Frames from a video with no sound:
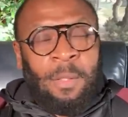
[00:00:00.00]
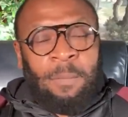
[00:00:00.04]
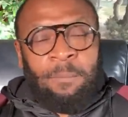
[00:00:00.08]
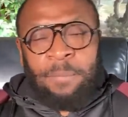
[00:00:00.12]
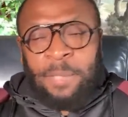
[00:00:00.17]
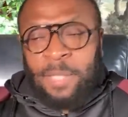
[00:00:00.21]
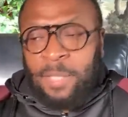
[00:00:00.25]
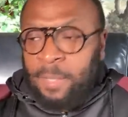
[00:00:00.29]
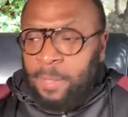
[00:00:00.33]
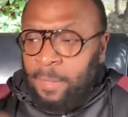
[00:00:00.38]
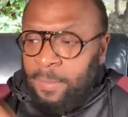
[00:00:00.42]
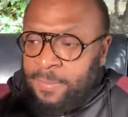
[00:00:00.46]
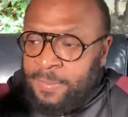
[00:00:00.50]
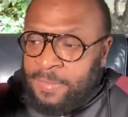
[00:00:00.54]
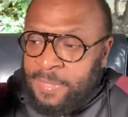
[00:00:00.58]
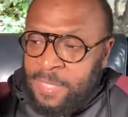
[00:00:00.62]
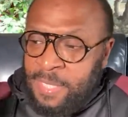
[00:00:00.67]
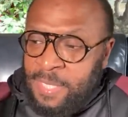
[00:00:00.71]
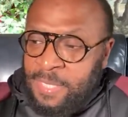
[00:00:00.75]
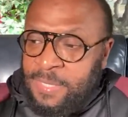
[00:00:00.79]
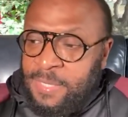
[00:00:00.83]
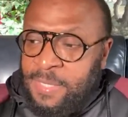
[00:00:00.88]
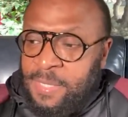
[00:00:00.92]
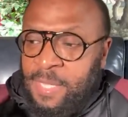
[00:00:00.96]
Because
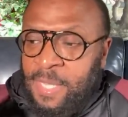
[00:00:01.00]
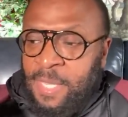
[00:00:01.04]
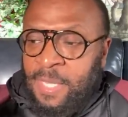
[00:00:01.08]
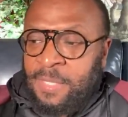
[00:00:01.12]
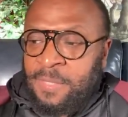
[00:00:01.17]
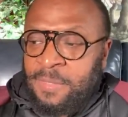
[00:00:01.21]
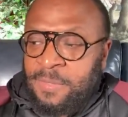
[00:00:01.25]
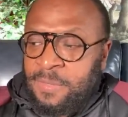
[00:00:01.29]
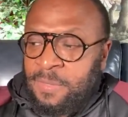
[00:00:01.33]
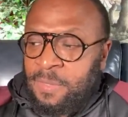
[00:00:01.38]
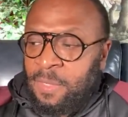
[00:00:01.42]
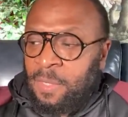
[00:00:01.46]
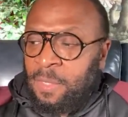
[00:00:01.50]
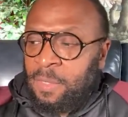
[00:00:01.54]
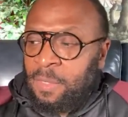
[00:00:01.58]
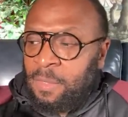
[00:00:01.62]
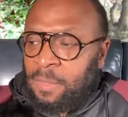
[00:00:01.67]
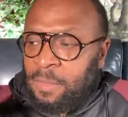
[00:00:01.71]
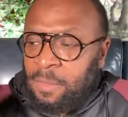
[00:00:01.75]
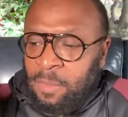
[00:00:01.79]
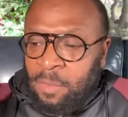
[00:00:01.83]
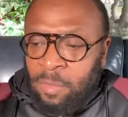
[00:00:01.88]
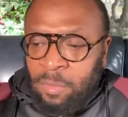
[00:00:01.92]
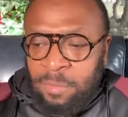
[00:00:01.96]
these things are,
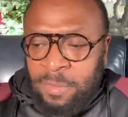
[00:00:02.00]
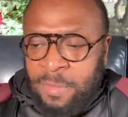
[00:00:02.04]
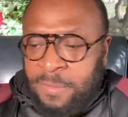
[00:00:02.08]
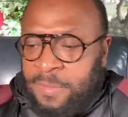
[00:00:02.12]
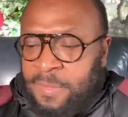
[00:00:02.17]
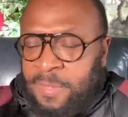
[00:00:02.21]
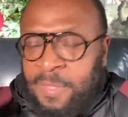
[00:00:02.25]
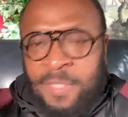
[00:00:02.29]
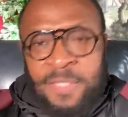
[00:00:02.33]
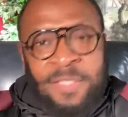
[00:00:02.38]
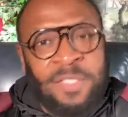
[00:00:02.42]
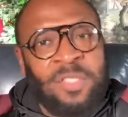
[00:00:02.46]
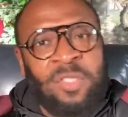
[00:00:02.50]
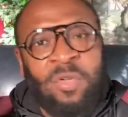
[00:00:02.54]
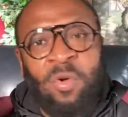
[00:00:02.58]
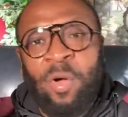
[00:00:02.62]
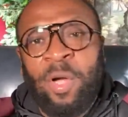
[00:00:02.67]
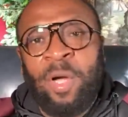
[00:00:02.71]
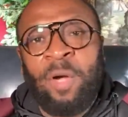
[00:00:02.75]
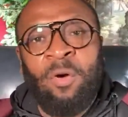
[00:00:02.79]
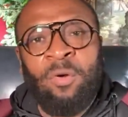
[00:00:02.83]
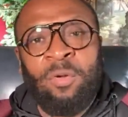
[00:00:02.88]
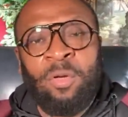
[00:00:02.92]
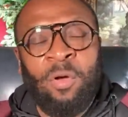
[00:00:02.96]
this, this is
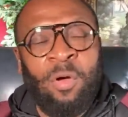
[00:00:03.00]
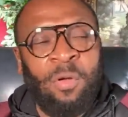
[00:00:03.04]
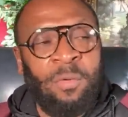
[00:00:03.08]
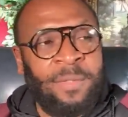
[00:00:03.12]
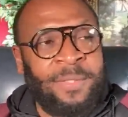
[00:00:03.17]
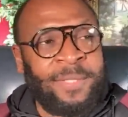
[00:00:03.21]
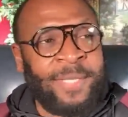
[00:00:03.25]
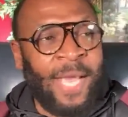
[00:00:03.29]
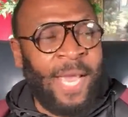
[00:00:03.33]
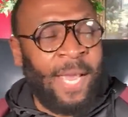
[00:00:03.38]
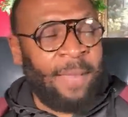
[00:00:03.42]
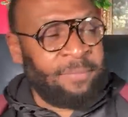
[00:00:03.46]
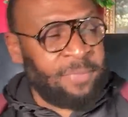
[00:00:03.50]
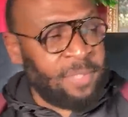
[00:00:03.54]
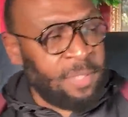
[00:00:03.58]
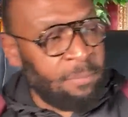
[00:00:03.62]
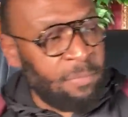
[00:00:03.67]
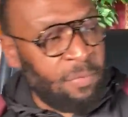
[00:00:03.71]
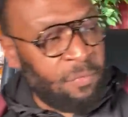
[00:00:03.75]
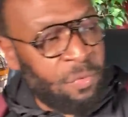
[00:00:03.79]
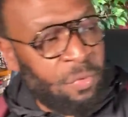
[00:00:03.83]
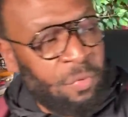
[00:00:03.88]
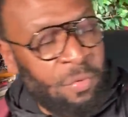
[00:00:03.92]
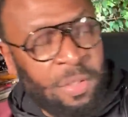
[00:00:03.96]
going on all the time. Some
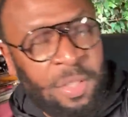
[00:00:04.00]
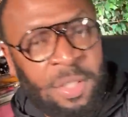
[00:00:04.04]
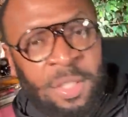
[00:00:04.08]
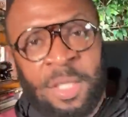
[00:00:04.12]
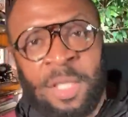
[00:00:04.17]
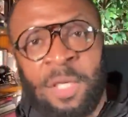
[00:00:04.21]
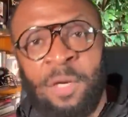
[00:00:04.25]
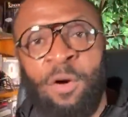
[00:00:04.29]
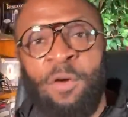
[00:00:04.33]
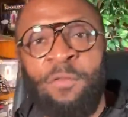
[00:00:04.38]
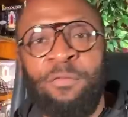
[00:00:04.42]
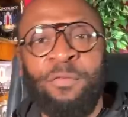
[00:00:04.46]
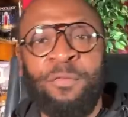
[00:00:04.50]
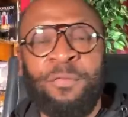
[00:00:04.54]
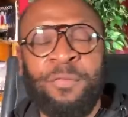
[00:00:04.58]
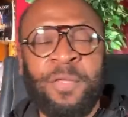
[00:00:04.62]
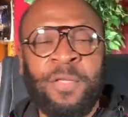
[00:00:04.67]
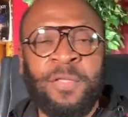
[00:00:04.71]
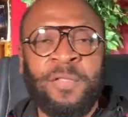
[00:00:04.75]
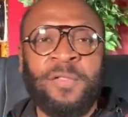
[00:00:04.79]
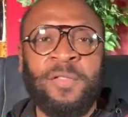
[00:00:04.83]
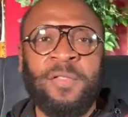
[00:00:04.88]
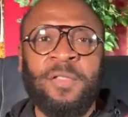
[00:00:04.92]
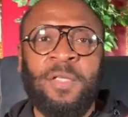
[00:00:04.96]
of you are going to get off of
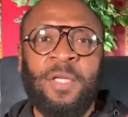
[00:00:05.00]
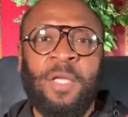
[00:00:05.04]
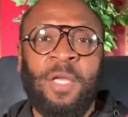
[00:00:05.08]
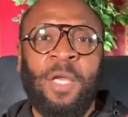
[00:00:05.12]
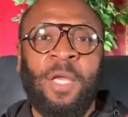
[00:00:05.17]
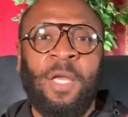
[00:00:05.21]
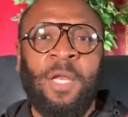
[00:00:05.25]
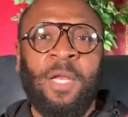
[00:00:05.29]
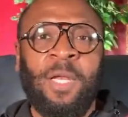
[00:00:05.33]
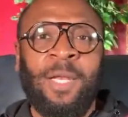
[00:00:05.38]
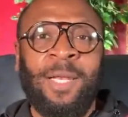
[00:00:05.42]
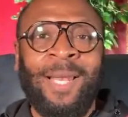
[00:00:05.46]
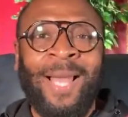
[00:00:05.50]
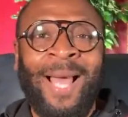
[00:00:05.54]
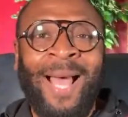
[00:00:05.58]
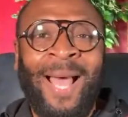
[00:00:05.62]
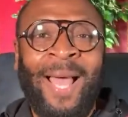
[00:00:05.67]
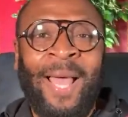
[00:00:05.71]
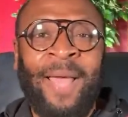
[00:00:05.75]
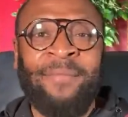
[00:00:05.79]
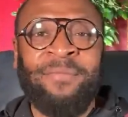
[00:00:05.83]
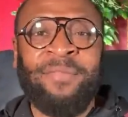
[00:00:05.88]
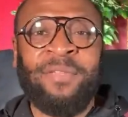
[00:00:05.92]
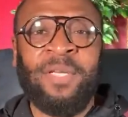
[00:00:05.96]
this
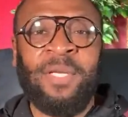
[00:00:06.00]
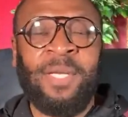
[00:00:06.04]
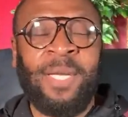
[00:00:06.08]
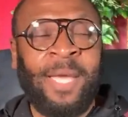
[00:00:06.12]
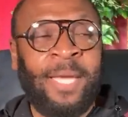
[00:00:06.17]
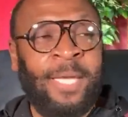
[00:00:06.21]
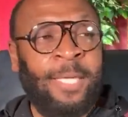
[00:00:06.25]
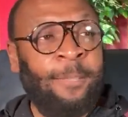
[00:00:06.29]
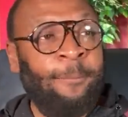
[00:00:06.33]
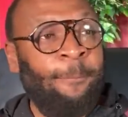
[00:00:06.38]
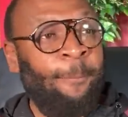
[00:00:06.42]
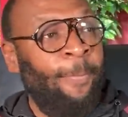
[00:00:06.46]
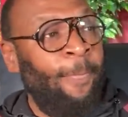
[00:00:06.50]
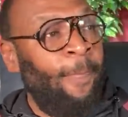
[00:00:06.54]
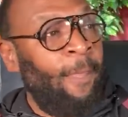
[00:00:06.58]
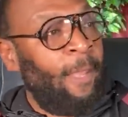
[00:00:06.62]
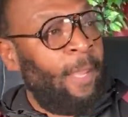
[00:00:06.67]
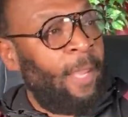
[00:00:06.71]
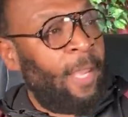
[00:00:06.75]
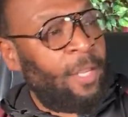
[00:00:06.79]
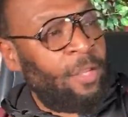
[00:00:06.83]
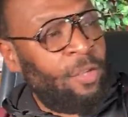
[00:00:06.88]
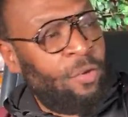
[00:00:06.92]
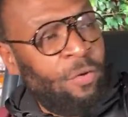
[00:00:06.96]
live tonight
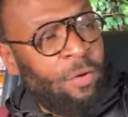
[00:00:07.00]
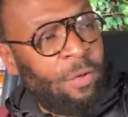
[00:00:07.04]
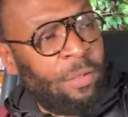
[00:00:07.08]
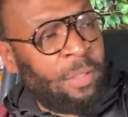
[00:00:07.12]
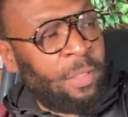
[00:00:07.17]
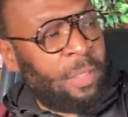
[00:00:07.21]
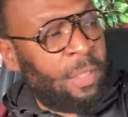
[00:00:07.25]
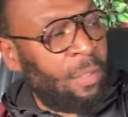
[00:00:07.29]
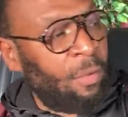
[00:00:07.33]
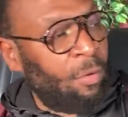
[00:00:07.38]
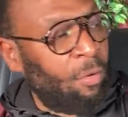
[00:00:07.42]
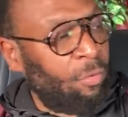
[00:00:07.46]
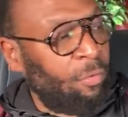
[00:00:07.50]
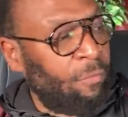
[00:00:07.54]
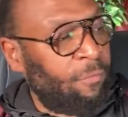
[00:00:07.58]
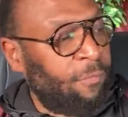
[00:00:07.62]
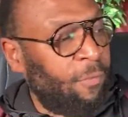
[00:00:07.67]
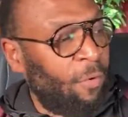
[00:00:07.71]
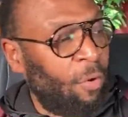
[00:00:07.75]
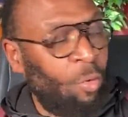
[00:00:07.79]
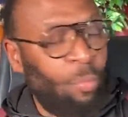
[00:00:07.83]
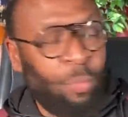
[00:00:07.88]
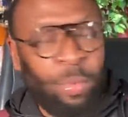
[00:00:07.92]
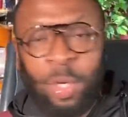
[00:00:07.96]
and you're going to get on the
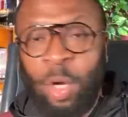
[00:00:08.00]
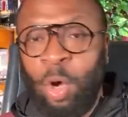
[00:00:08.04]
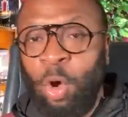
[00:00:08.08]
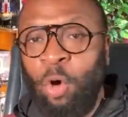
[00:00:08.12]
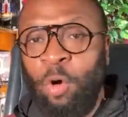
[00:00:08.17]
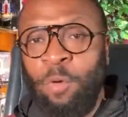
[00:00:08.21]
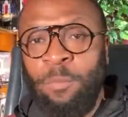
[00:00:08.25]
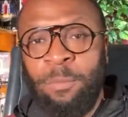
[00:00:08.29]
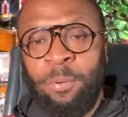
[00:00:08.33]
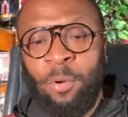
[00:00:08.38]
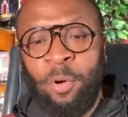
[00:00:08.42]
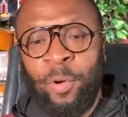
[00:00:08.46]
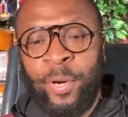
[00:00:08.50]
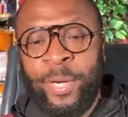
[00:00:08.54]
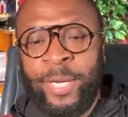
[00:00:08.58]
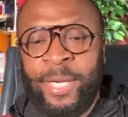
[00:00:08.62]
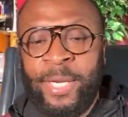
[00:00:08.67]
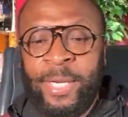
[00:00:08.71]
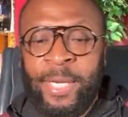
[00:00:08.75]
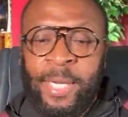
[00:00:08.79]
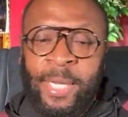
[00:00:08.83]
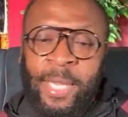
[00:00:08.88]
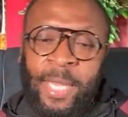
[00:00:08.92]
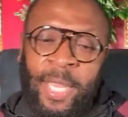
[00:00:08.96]
phone with Homeboy
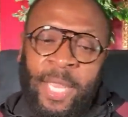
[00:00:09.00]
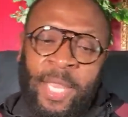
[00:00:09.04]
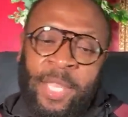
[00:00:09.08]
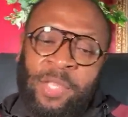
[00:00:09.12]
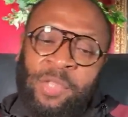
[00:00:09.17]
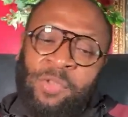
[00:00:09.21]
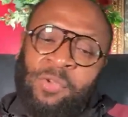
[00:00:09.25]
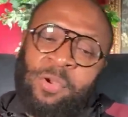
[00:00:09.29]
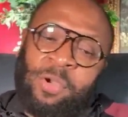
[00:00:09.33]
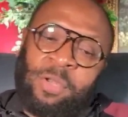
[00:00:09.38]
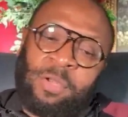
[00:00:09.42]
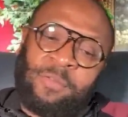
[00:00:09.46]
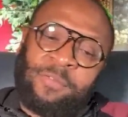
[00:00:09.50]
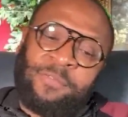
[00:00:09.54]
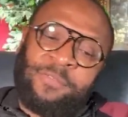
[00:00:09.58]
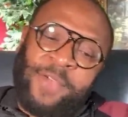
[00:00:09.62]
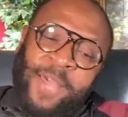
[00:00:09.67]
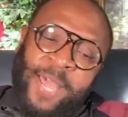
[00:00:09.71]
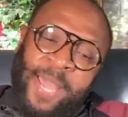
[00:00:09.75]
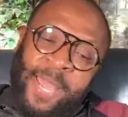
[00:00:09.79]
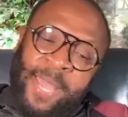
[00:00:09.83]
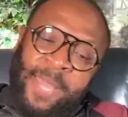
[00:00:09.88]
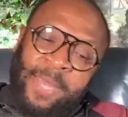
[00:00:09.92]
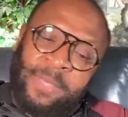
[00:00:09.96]
and you're going to
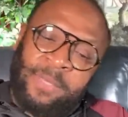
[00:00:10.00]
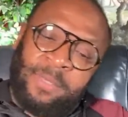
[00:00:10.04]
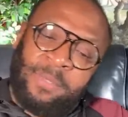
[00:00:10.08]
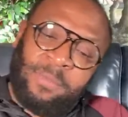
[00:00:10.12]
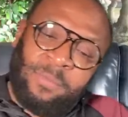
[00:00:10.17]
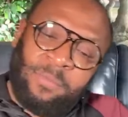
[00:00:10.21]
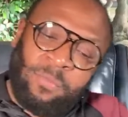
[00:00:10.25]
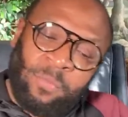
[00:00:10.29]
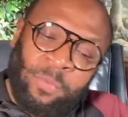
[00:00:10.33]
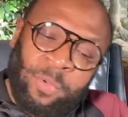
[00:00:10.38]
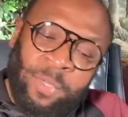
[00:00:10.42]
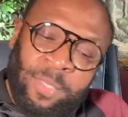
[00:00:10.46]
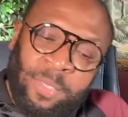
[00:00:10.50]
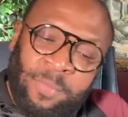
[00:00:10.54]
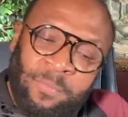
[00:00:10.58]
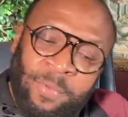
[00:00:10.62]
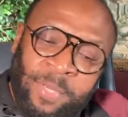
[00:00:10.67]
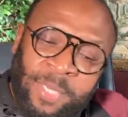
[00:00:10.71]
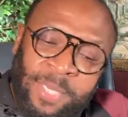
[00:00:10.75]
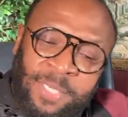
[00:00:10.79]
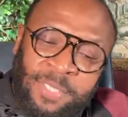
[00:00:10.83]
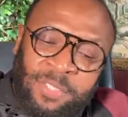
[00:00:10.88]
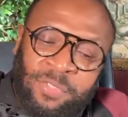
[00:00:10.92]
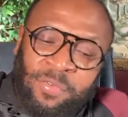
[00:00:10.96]
find where,
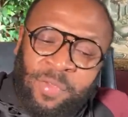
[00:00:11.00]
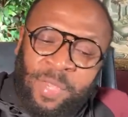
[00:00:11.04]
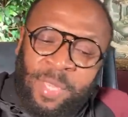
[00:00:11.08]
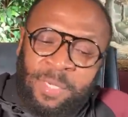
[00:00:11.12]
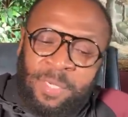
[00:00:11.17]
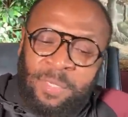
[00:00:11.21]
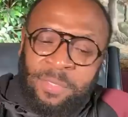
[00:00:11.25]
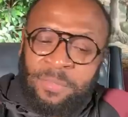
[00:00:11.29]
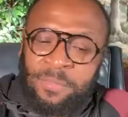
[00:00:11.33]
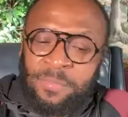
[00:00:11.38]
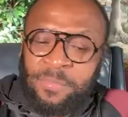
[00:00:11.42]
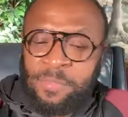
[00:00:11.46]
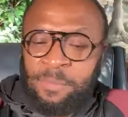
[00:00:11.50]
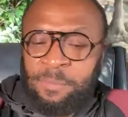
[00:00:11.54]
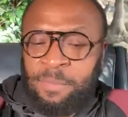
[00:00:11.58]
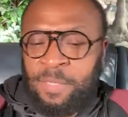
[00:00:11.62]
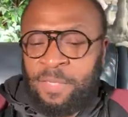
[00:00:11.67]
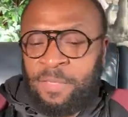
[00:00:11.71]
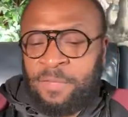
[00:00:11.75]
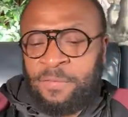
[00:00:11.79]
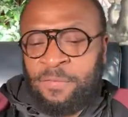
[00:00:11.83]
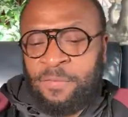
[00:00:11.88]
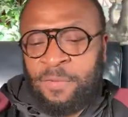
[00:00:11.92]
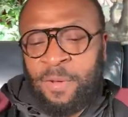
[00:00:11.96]
where he's trying to do some of
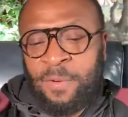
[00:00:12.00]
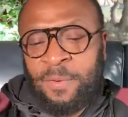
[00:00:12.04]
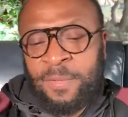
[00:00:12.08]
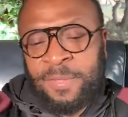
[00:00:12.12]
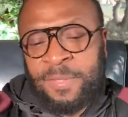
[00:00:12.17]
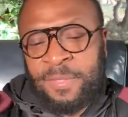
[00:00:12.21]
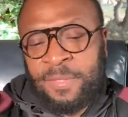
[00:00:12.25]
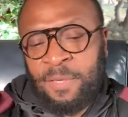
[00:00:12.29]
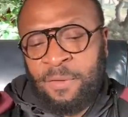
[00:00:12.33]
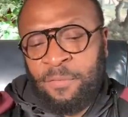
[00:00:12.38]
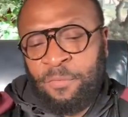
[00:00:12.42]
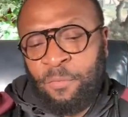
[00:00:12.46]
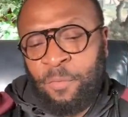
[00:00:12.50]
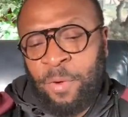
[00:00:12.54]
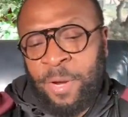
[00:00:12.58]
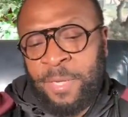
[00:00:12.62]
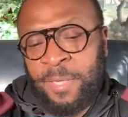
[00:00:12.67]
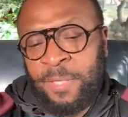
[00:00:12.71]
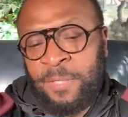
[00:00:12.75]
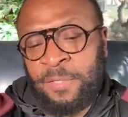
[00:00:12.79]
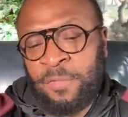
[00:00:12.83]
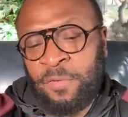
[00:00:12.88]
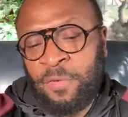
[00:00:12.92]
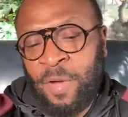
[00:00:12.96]
this very stuff right.
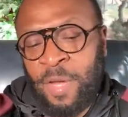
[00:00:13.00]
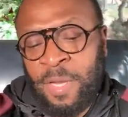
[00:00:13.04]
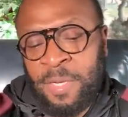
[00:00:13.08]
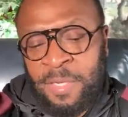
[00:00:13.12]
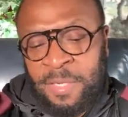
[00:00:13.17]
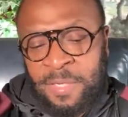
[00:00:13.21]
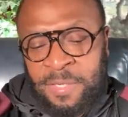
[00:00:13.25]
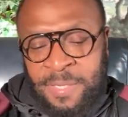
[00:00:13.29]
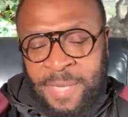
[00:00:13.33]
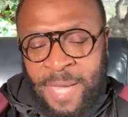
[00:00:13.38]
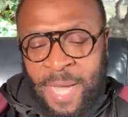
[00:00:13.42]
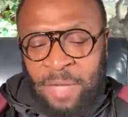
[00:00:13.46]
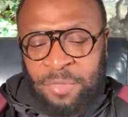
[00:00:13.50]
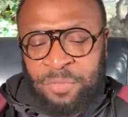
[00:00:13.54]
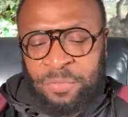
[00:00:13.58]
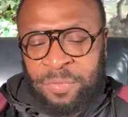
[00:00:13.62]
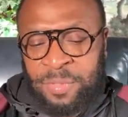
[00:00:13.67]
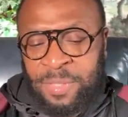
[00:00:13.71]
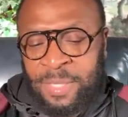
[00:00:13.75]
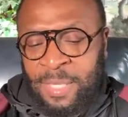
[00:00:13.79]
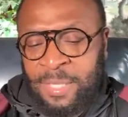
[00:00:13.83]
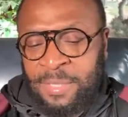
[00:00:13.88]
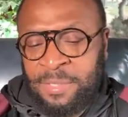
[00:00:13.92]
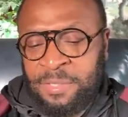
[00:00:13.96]
He's trying to
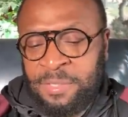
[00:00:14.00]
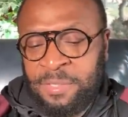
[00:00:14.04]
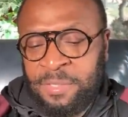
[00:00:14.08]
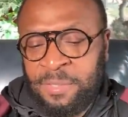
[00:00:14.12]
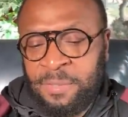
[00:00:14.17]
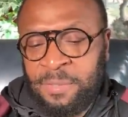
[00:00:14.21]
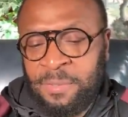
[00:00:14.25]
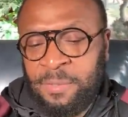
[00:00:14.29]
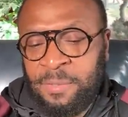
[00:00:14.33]
indoctrinate you.